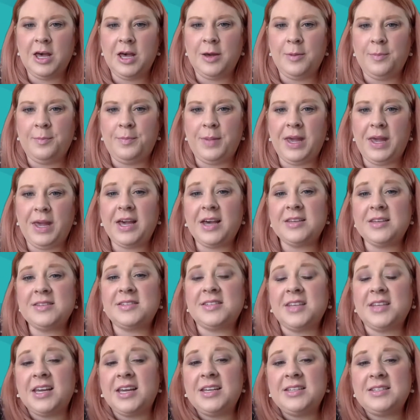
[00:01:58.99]
Because
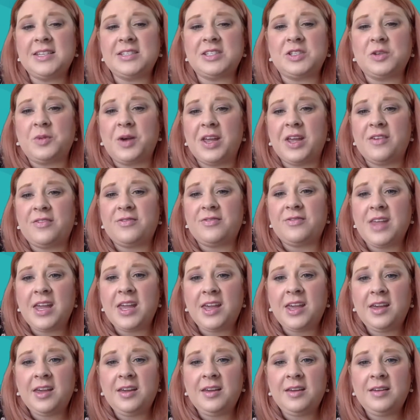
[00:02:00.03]
science is a way of
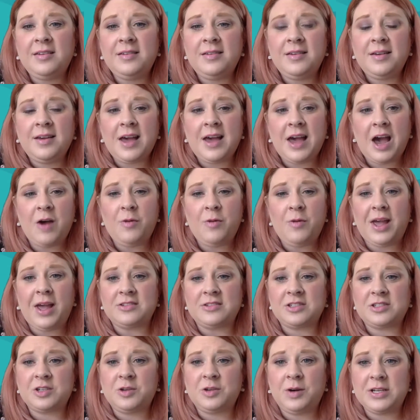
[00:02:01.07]
thinking, how we
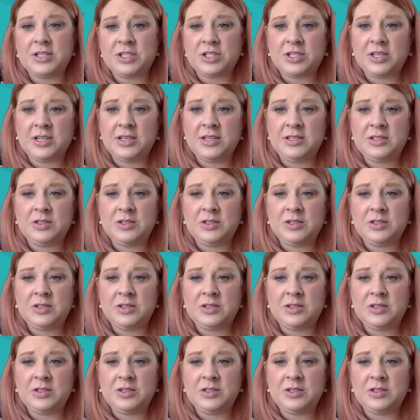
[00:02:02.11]
ask questions,